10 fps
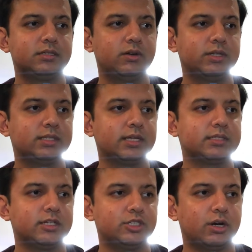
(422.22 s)
notice,
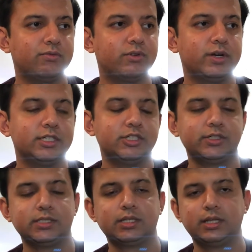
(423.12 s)
etc. for
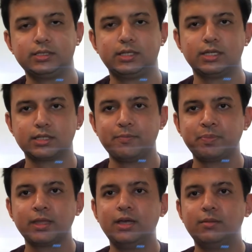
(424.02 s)
injurious listings.
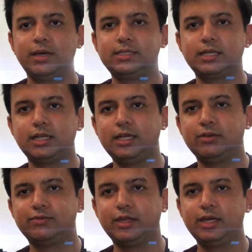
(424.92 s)
Basically,
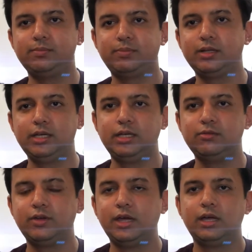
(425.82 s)
if they believe
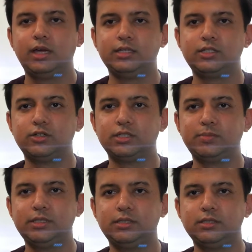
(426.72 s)
a certain
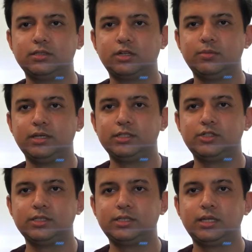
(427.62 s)
species is going to be
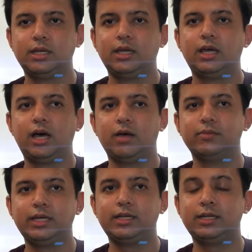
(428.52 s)
injurious,
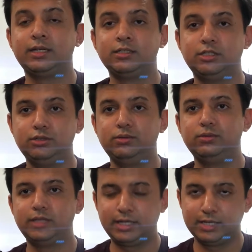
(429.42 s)
they can
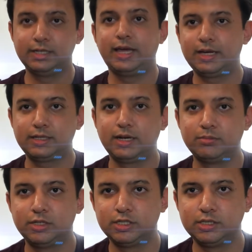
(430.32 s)
enact that
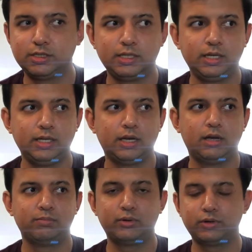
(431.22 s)
emergency
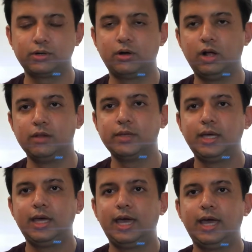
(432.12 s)
protocol,
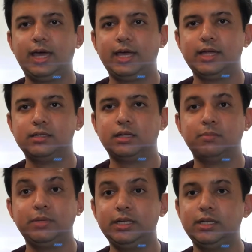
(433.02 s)
and
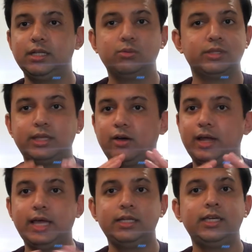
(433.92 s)
immediately, without
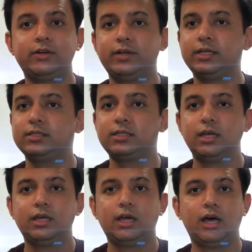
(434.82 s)
any hearings,
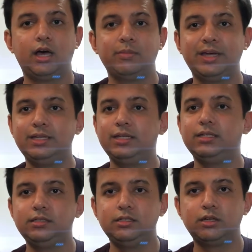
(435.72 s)

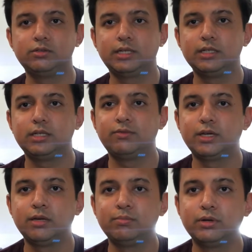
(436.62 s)
any scientific
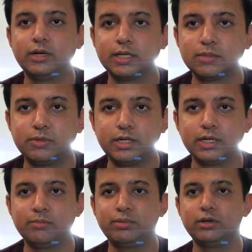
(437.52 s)
input, expert
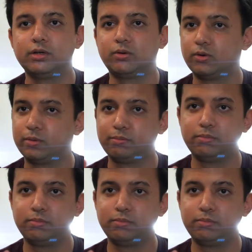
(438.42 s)
input, or